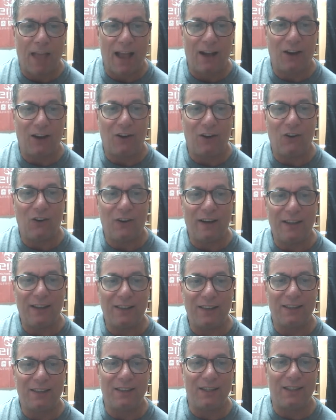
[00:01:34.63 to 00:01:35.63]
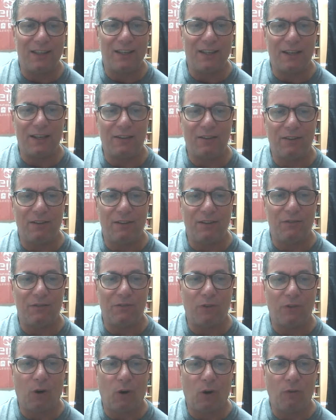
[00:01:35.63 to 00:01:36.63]
lengthy and
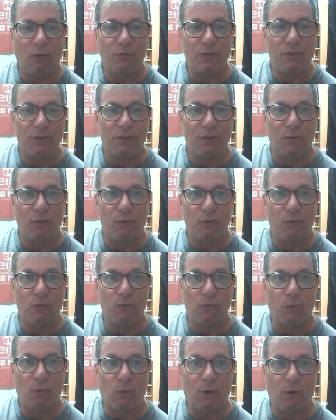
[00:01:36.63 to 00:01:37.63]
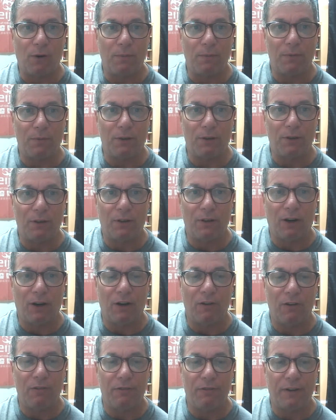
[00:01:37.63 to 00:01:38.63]
involved form
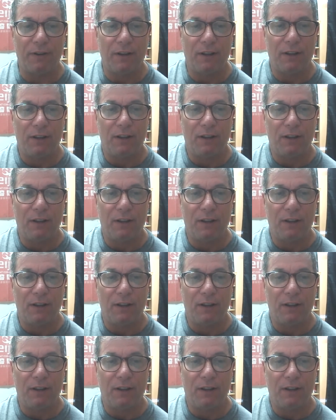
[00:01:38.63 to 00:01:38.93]
of